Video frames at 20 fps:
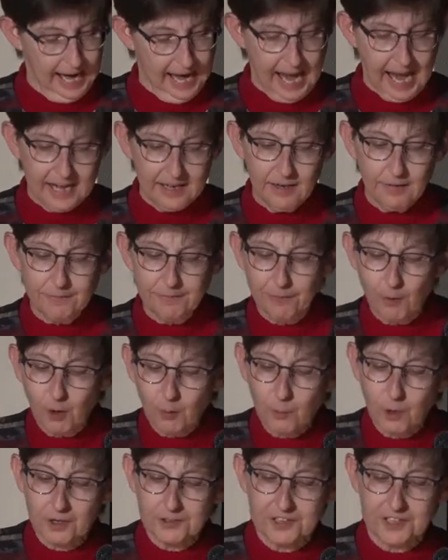And in
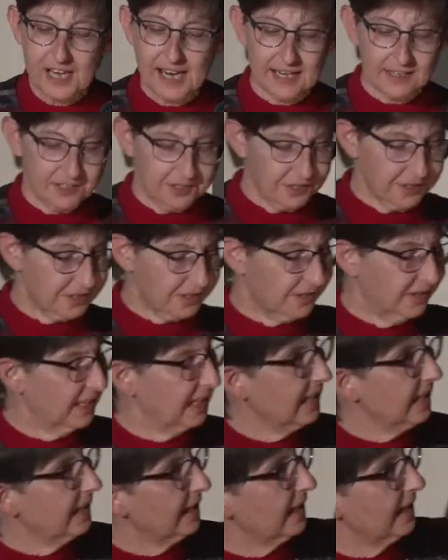Fort Worth, Texas,
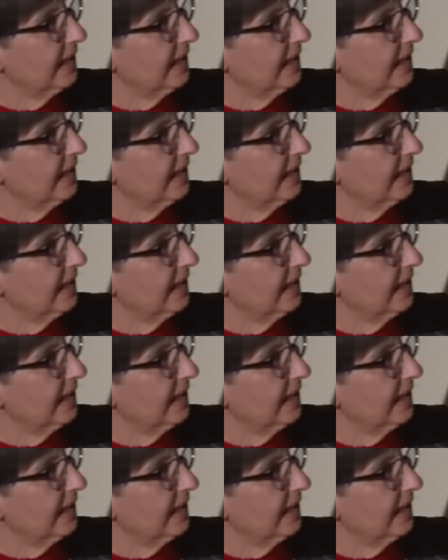the